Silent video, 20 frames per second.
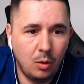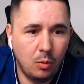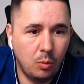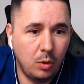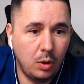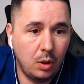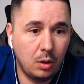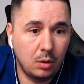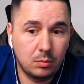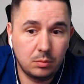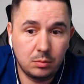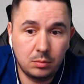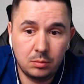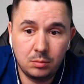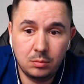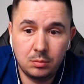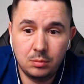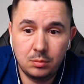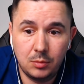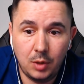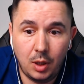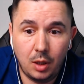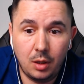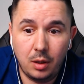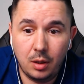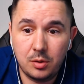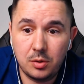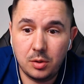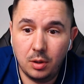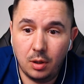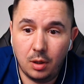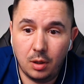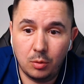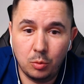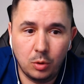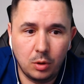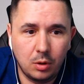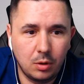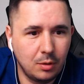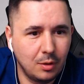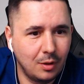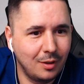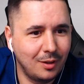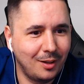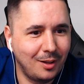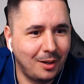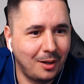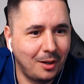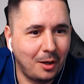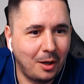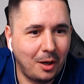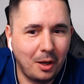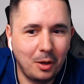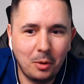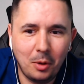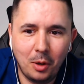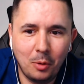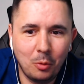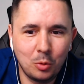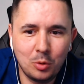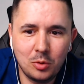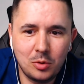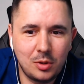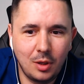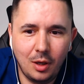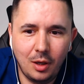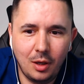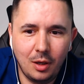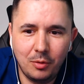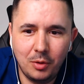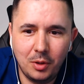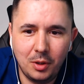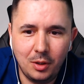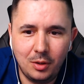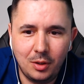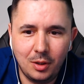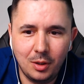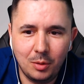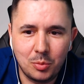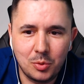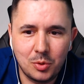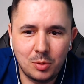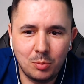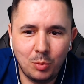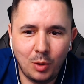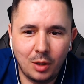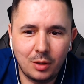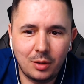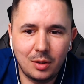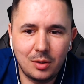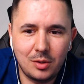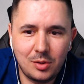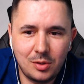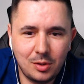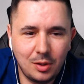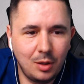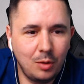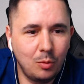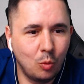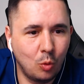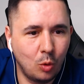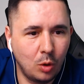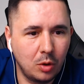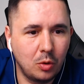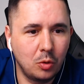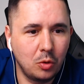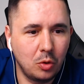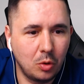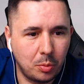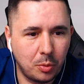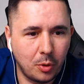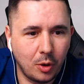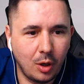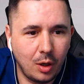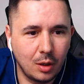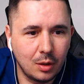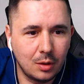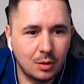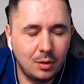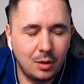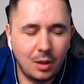Well, that's a hard one. I wouldn't say I have any tips, but I'd say work on your product.